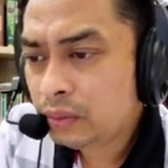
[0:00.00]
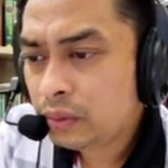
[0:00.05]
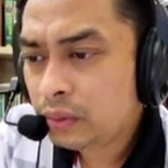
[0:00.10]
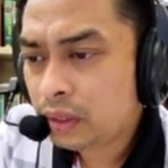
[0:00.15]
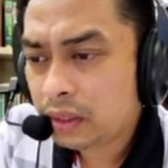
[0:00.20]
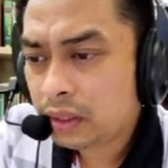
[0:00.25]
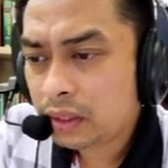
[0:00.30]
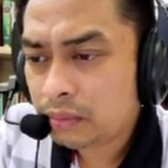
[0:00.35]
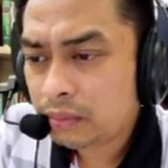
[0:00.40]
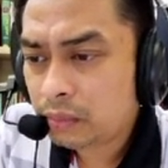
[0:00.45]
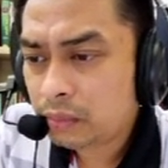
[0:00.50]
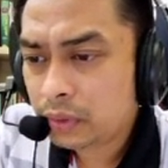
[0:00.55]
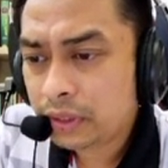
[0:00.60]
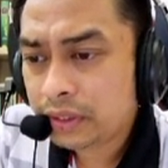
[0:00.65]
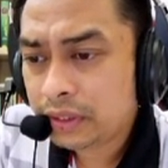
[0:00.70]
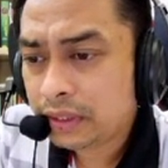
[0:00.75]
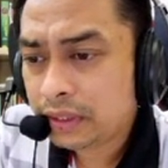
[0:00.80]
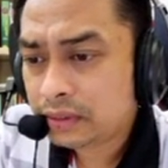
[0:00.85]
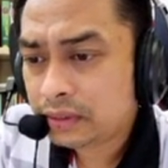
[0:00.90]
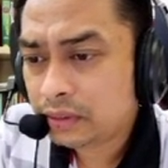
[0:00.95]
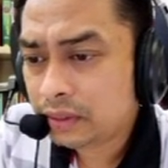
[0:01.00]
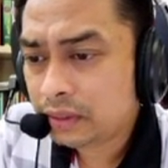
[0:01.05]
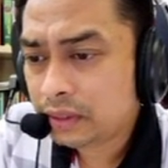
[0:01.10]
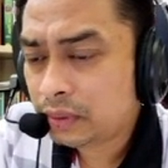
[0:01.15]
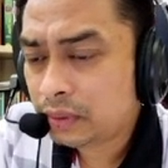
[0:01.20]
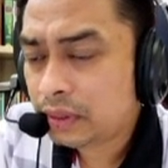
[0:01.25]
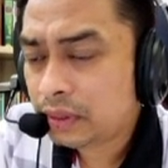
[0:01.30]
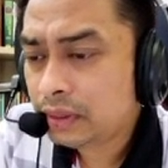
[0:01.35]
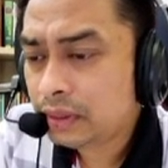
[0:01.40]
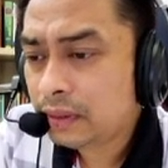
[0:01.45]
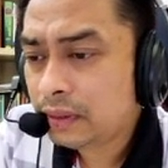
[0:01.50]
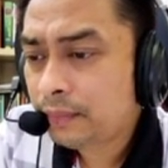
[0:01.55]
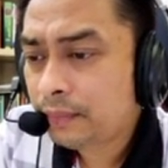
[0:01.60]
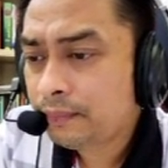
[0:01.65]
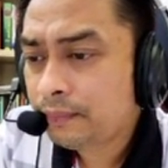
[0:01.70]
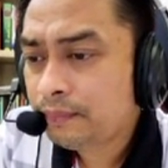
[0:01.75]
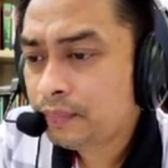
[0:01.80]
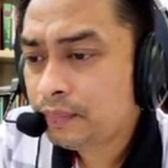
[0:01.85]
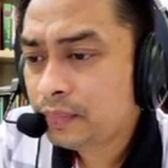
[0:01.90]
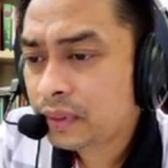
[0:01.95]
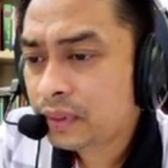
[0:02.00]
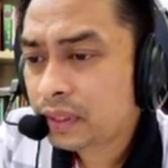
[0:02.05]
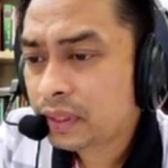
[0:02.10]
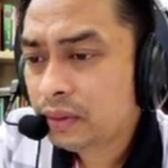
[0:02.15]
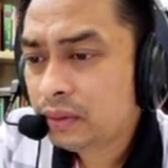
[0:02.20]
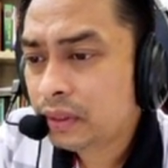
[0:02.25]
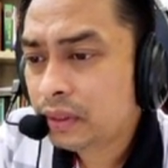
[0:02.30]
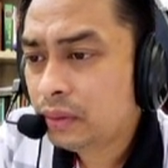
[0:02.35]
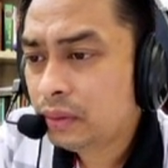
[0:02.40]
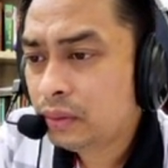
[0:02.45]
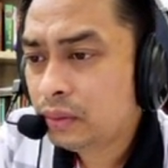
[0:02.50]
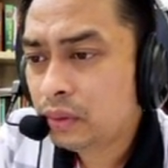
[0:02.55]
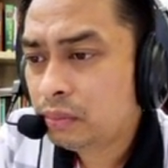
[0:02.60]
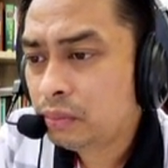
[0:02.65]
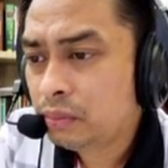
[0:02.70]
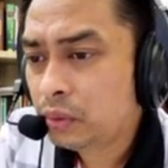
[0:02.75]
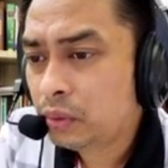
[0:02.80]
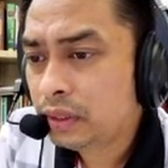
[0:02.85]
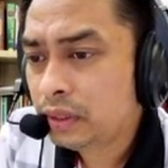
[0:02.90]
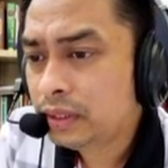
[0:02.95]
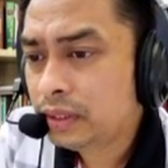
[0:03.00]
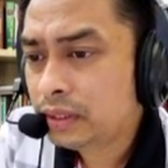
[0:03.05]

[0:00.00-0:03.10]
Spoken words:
you can do more details on this one. Okay, you can do